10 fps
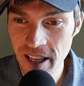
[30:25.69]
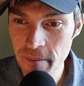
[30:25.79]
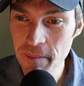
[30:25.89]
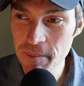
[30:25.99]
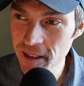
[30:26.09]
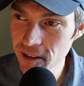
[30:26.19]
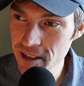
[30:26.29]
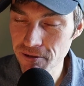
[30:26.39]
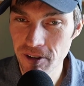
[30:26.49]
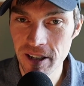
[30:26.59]
They might be a little
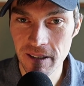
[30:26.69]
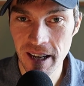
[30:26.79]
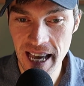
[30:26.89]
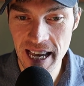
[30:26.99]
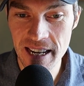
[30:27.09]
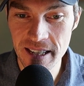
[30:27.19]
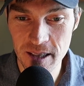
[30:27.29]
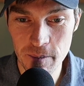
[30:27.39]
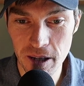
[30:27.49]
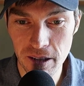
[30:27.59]
different. Again, it is
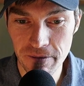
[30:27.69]
the middle